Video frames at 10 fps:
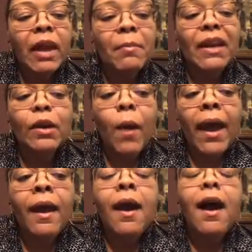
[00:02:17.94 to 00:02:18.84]
But
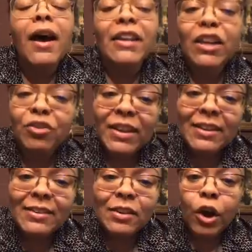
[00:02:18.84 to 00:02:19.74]
anyway, a
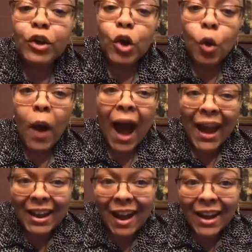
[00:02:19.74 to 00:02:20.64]
decrease or no
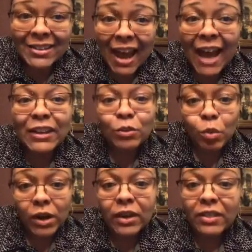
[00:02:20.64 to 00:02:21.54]
eye contact is
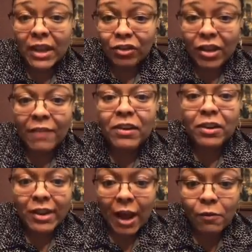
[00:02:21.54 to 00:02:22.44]
one of the things you have to
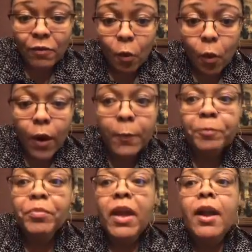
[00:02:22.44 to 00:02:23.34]
look out for.
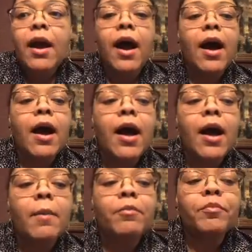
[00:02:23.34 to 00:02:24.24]

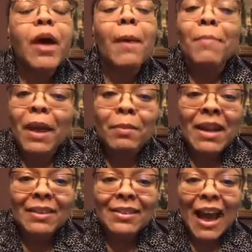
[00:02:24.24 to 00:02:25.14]
A baby
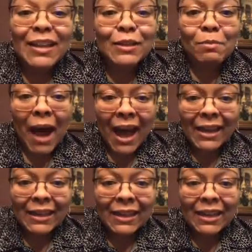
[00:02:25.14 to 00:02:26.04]
that's not
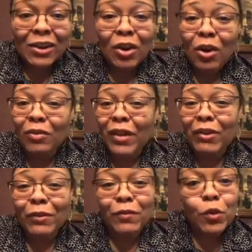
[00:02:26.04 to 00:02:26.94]
smiling or
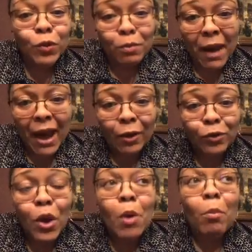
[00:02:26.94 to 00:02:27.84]
very few
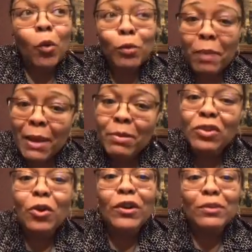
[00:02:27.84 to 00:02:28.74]
smiles. Most babies
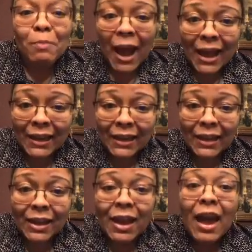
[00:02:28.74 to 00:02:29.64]
start
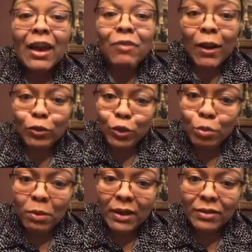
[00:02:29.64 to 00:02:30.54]
smiling at around
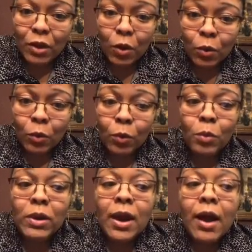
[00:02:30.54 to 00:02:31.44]
2 months
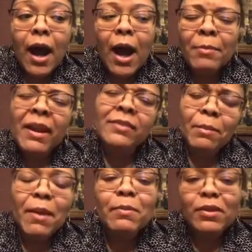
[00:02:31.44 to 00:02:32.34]
old. Now,
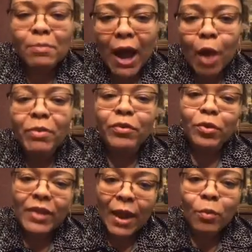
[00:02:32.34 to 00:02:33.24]
some babies smile
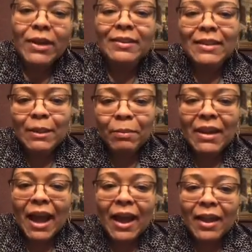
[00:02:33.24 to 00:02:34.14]
before that when they sleep
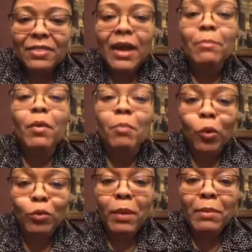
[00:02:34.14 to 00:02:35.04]
and that kind of thing, but
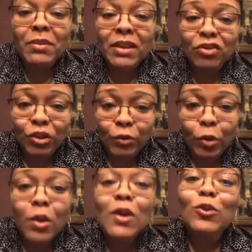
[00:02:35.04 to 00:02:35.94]
most babies in
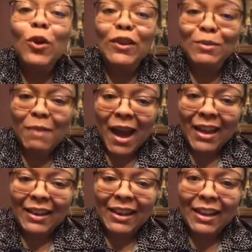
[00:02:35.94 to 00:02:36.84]
general start
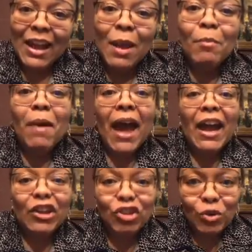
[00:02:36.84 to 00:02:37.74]
smiling
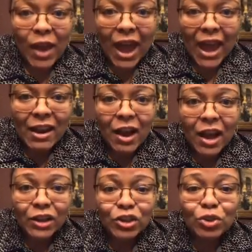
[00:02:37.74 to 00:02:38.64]
back at you at
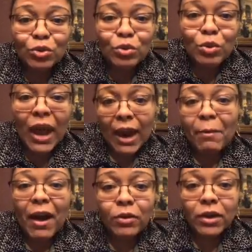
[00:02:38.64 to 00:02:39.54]

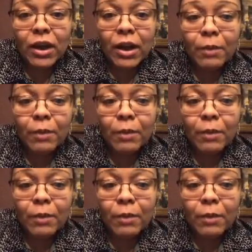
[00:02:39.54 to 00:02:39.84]
about